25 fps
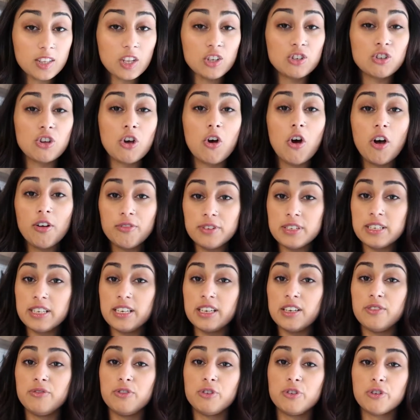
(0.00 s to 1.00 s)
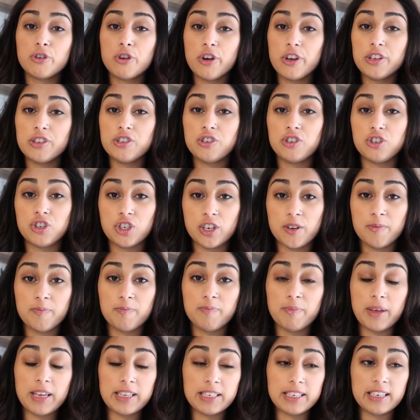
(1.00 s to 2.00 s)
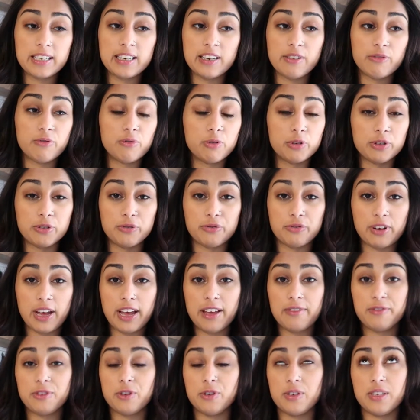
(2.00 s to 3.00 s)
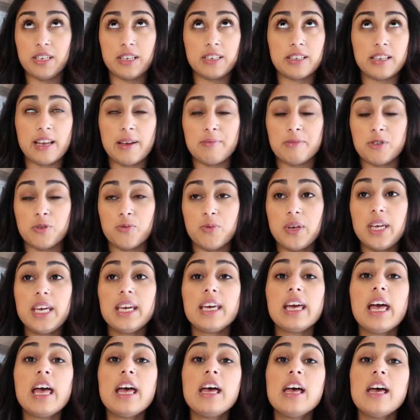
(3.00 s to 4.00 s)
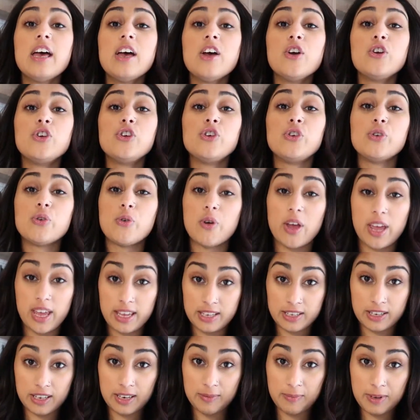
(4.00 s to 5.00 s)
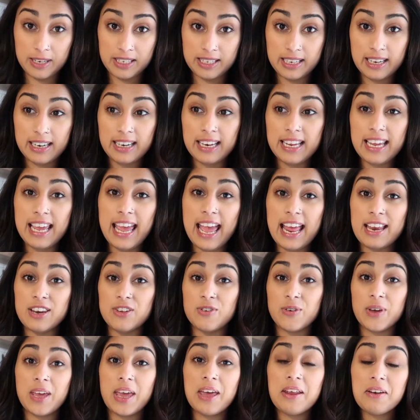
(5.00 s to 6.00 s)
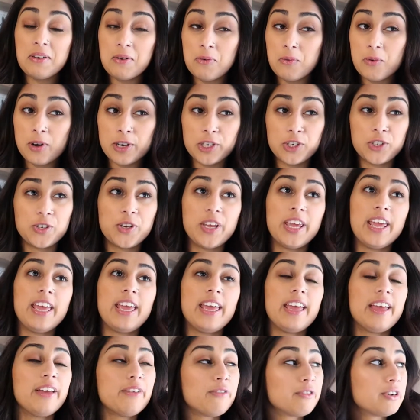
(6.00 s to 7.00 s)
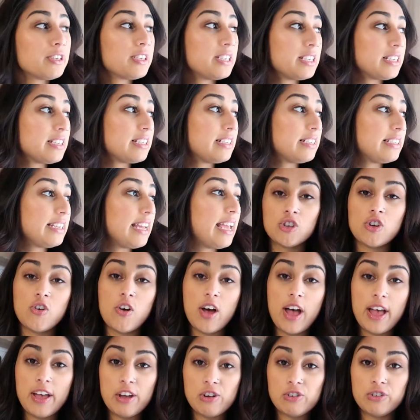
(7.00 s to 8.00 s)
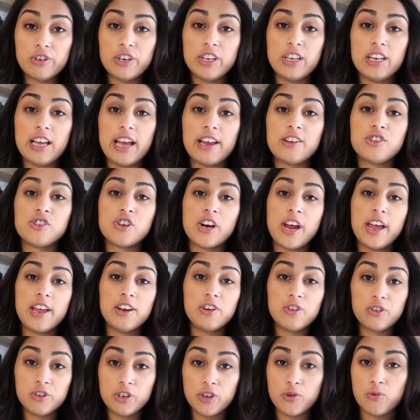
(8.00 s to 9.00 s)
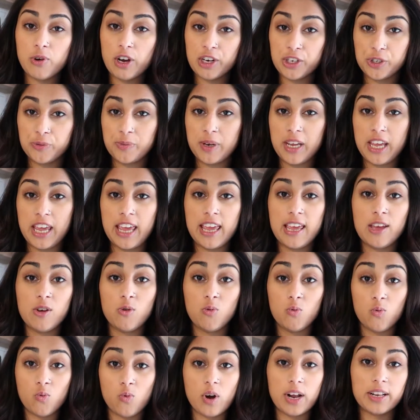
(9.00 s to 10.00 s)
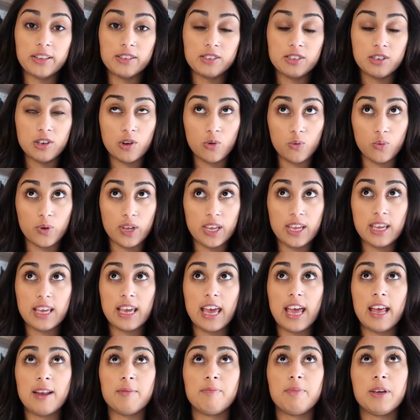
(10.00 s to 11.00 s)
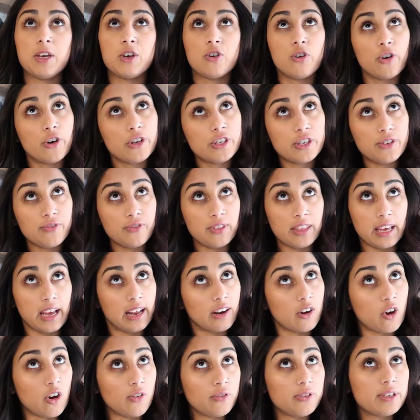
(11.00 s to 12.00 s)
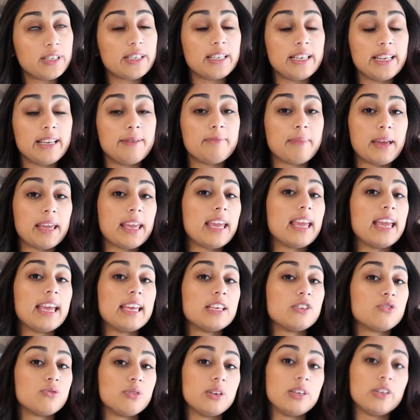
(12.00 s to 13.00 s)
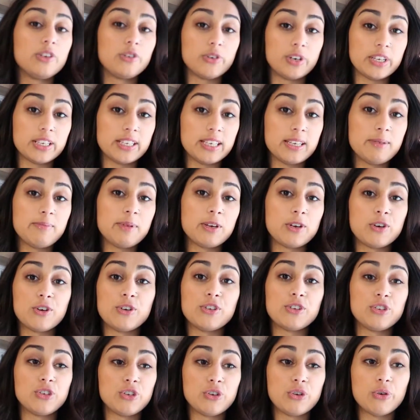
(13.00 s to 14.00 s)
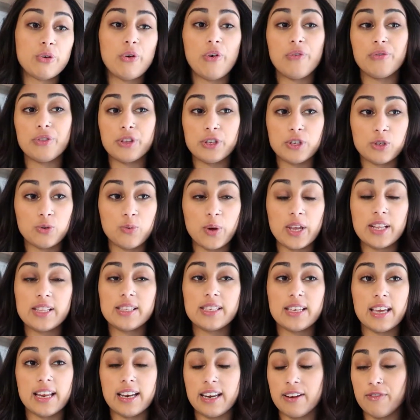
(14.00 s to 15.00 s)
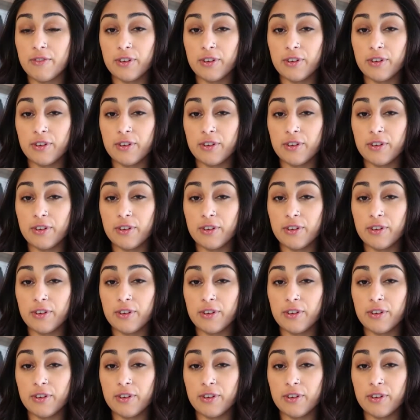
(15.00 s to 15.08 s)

So obviously if you're going to gym basically 4 to 5 to 6 times a week, your hair is going to be dirty and you cannot wash your hair every single day. So I try and only wash my hair once a week, and because of that obviously my hair is really greasy because, you know, of the sweat and